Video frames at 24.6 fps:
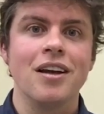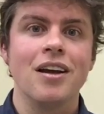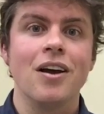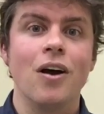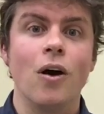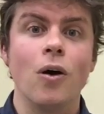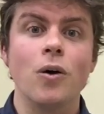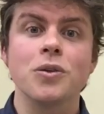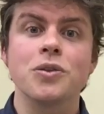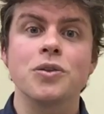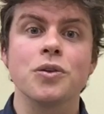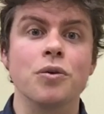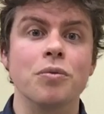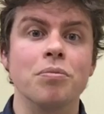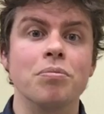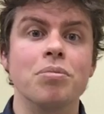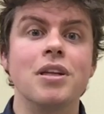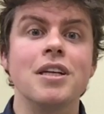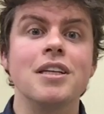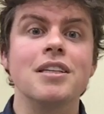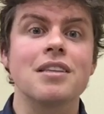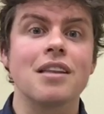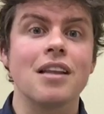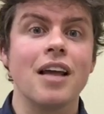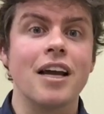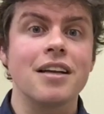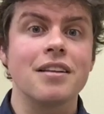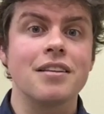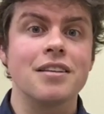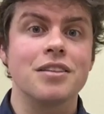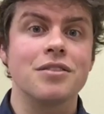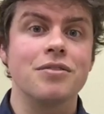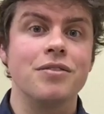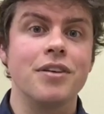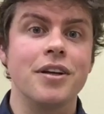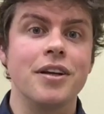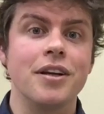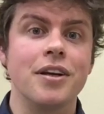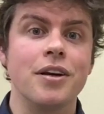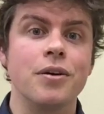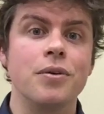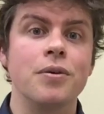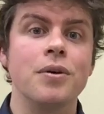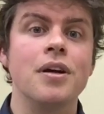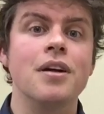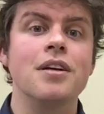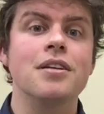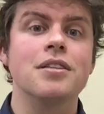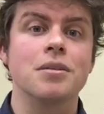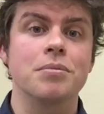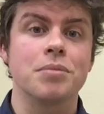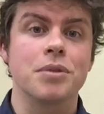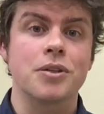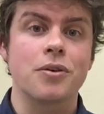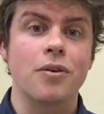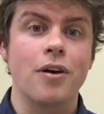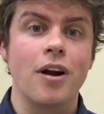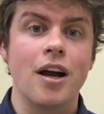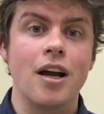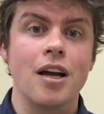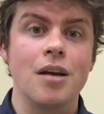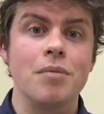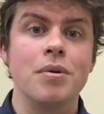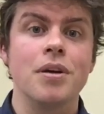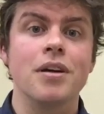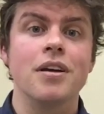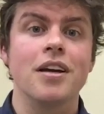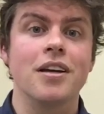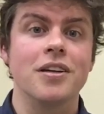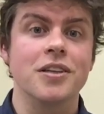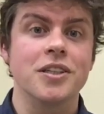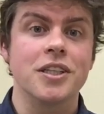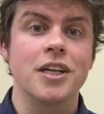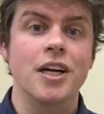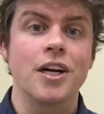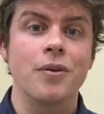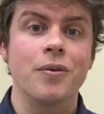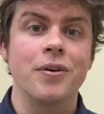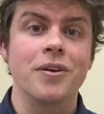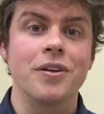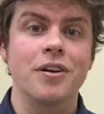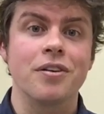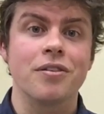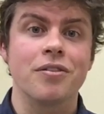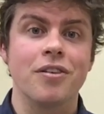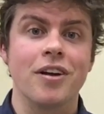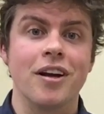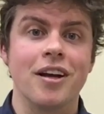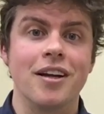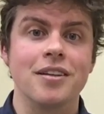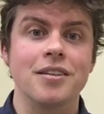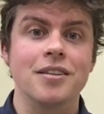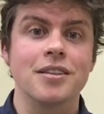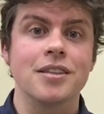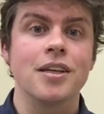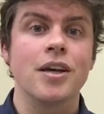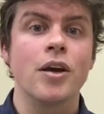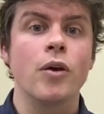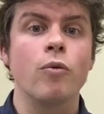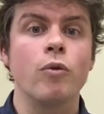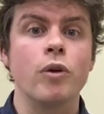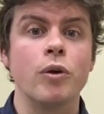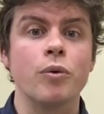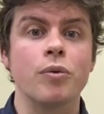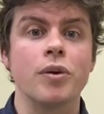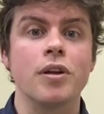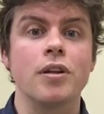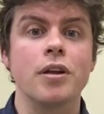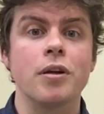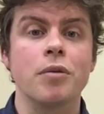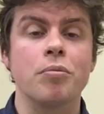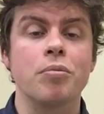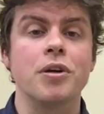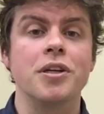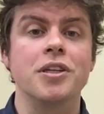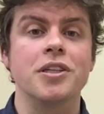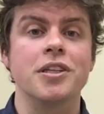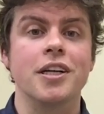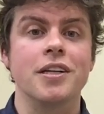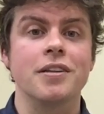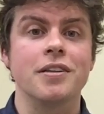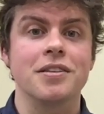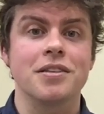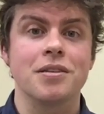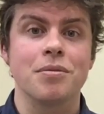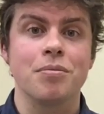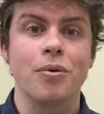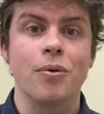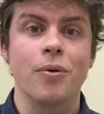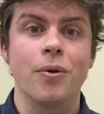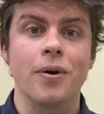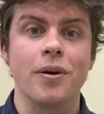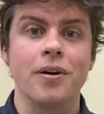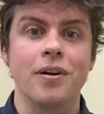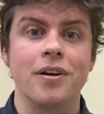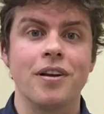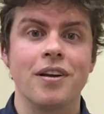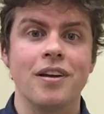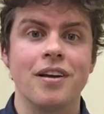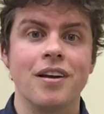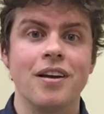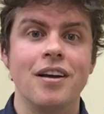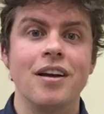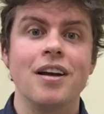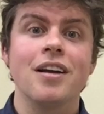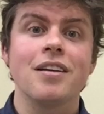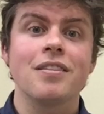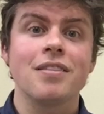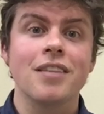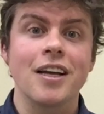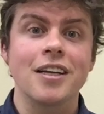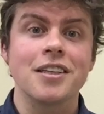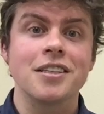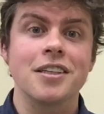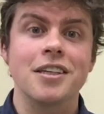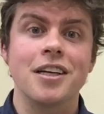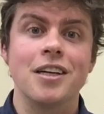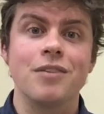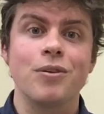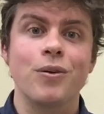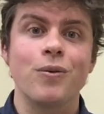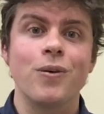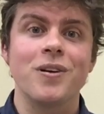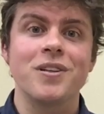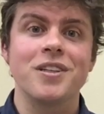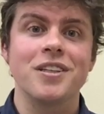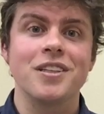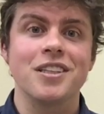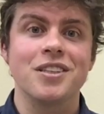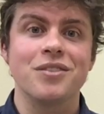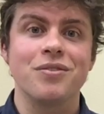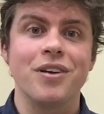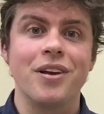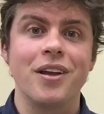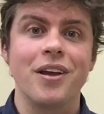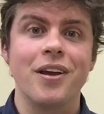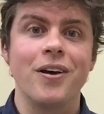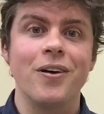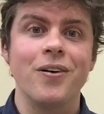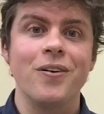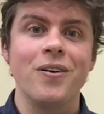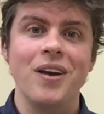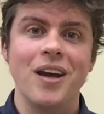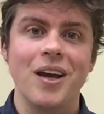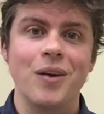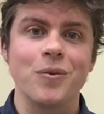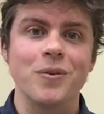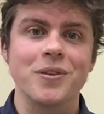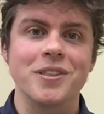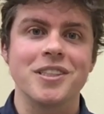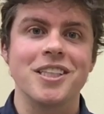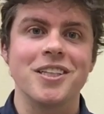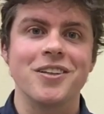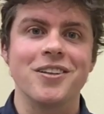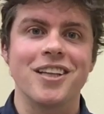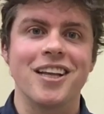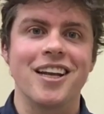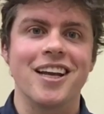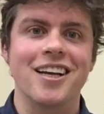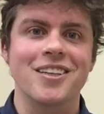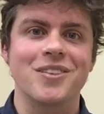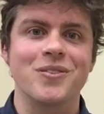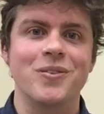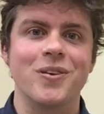Also, please like this video, subscribe, and share it with your friends. We really appreciate the support. Thanks again for watching this video, and we'll see you in the next